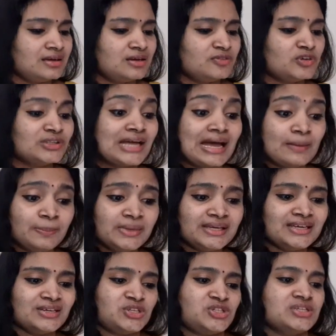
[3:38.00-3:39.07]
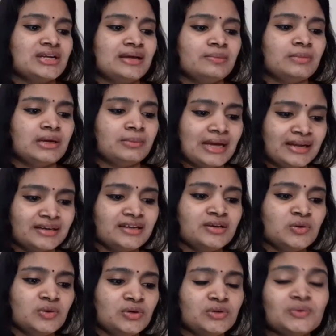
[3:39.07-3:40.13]
for the application, I'm directly
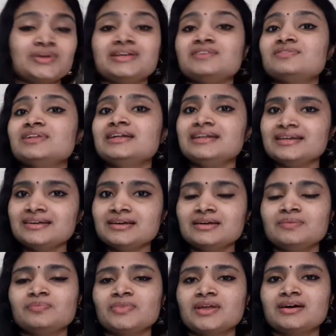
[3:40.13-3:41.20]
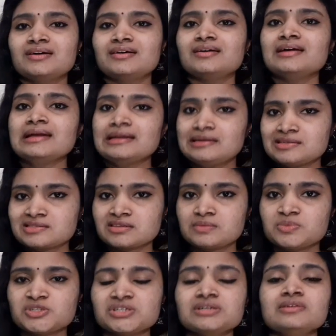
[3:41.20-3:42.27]
going to give the link in
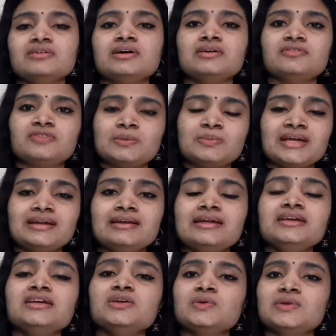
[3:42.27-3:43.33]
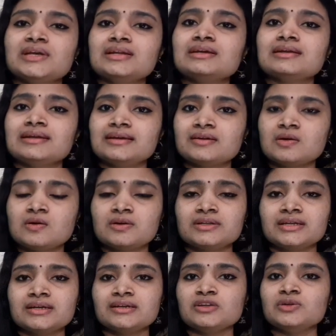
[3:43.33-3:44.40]
description. From that link, you can click on
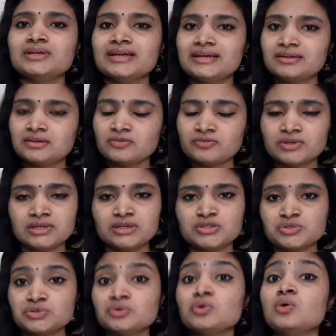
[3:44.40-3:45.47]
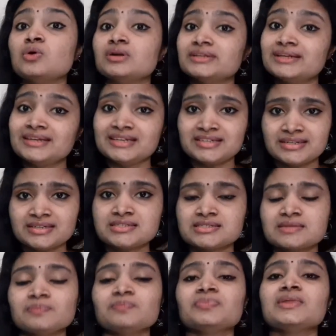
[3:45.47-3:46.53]
that. You will get to know all the
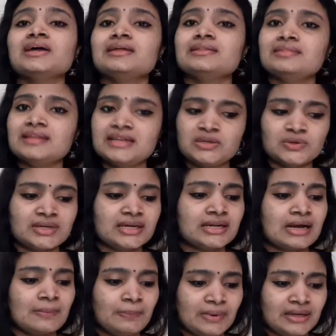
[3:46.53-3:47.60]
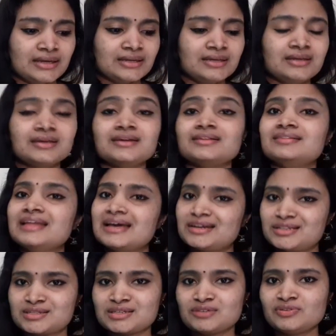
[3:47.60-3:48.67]
details. Then you can apply there
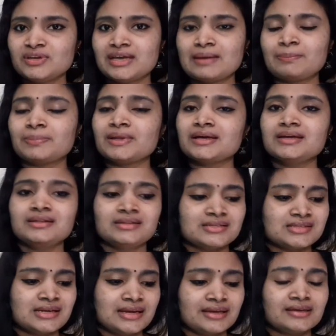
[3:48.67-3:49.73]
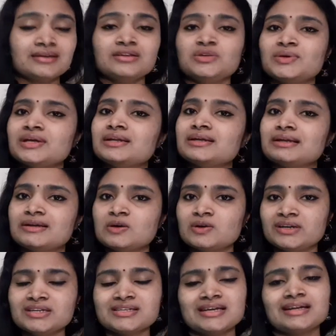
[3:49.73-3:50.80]
itself. Okay, apply. There is an icon. You can click on
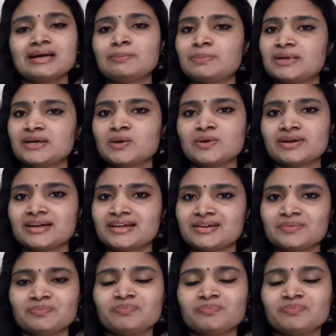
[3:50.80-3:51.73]
it and apply online.